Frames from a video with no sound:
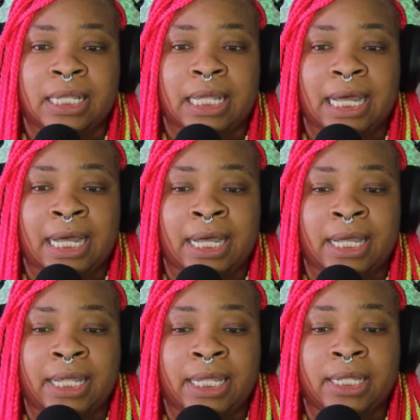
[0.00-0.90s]

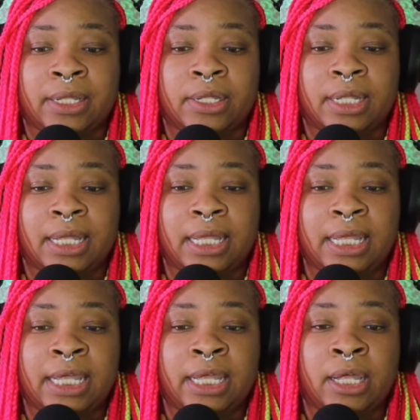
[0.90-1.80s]
I
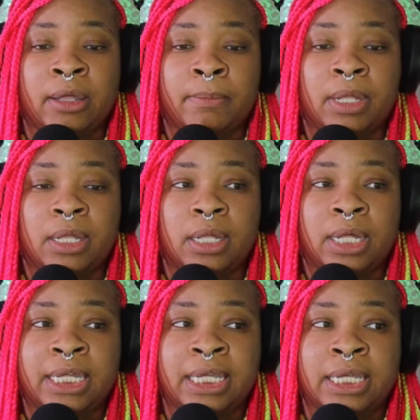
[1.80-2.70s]
am,
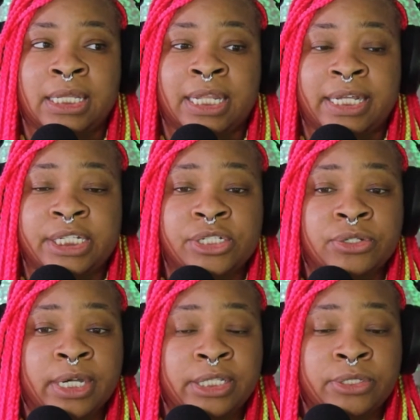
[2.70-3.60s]
again, like, just
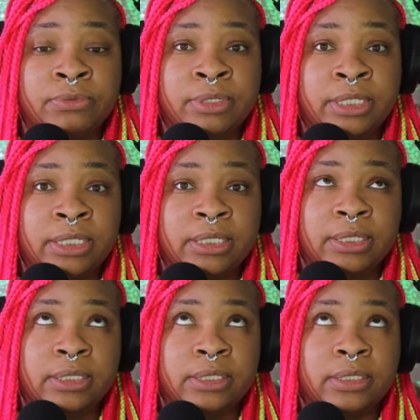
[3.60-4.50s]
trying to
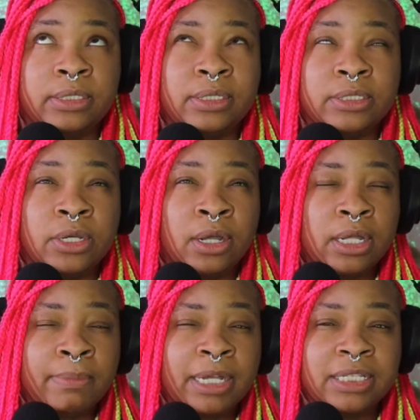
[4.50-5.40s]
talk
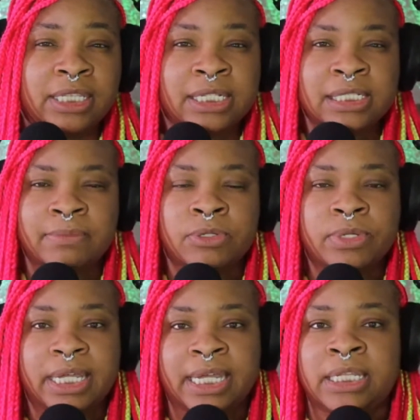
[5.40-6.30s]
about the things that I'm
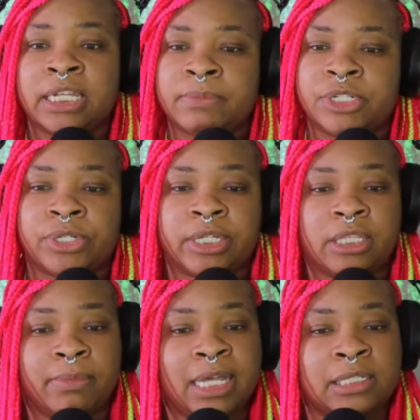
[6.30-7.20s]
doing and demonstrate
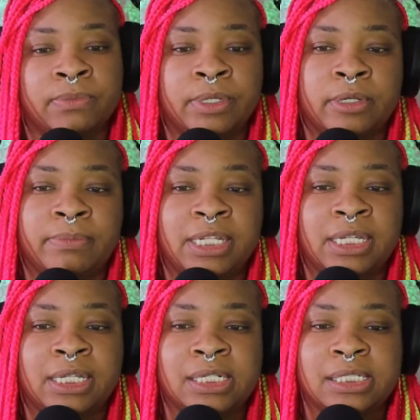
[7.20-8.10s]
them as well,
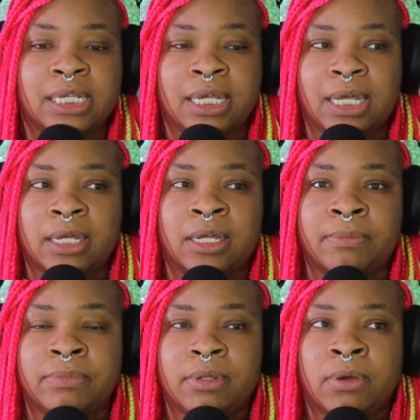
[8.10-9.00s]
because
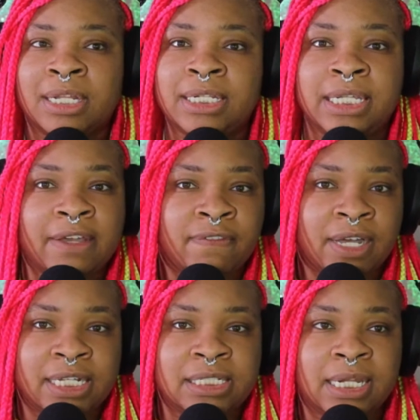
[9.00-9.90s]
all of the
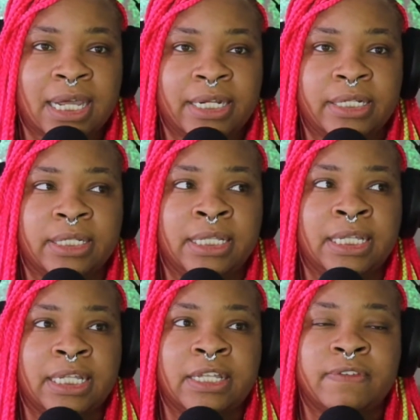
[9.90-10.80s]
advice that I
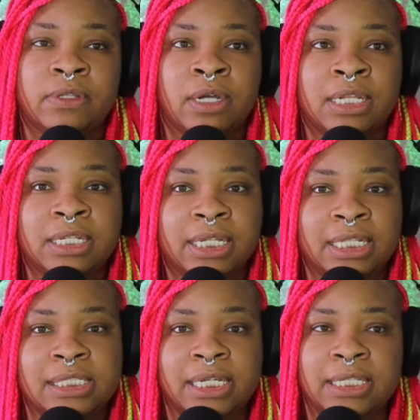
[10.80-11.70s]
give and all of the
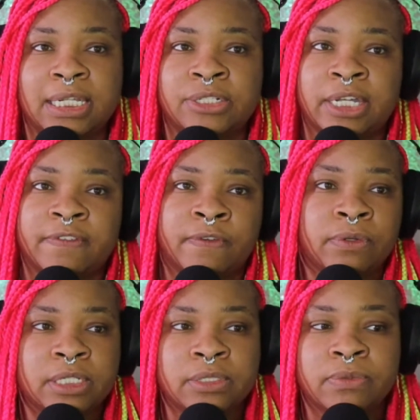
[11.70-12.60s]
insight that I try to
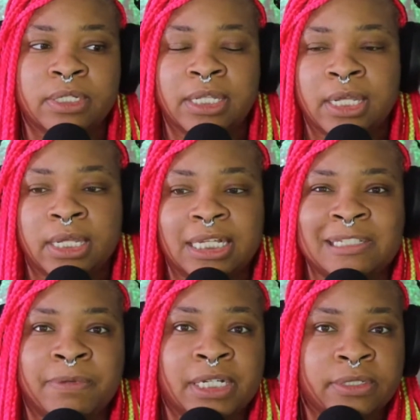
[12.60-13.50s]
focus on,
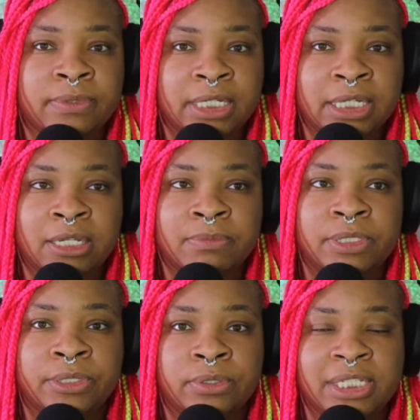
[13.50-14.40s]
especially when it comes
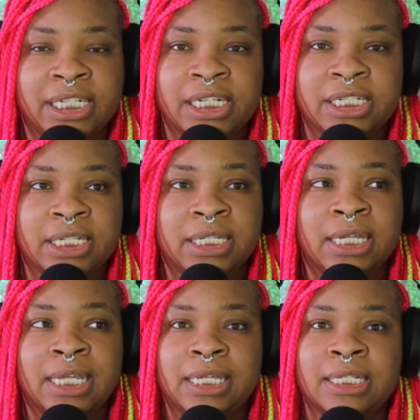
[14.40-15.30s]
to teaching,
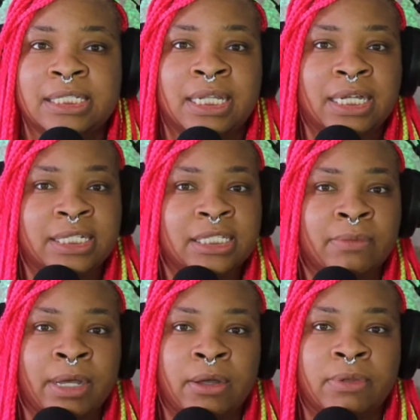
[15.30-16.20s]
it's not just
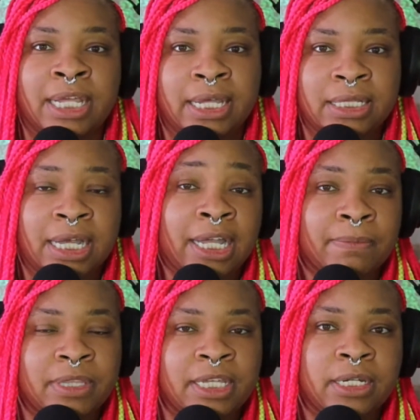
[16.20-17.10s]
about like the
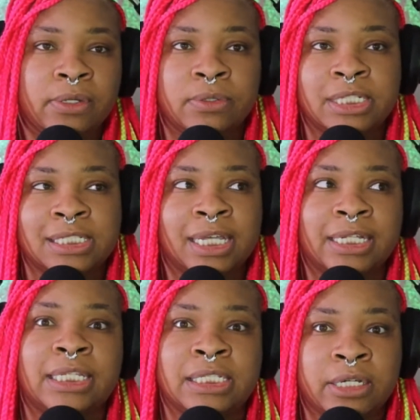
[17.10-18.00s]
hypotheticals. It's
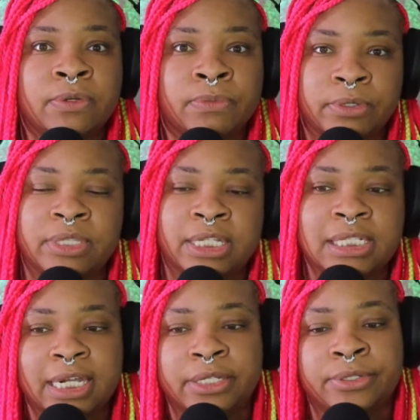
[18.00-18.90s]
like these are the real things
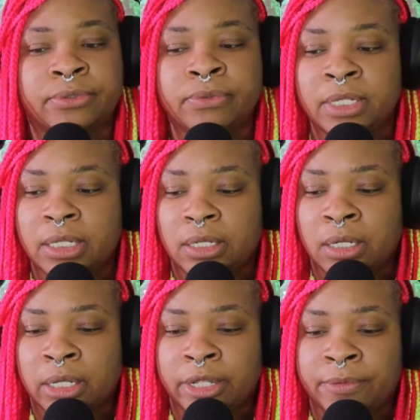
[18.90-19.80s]
that I do
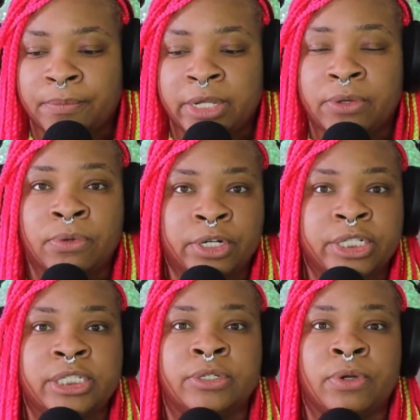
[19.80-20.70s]
in order
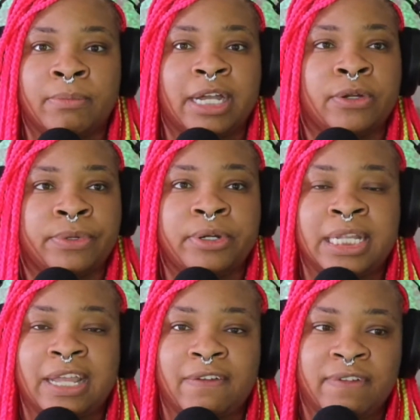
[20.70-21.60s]
to grow my career
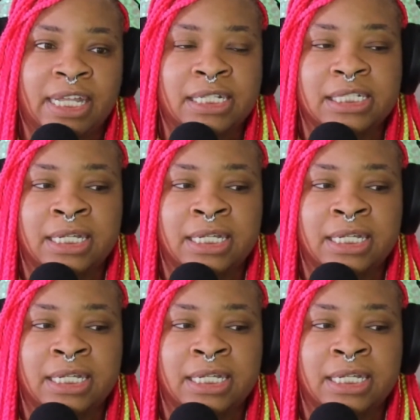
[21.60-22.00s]
and advance.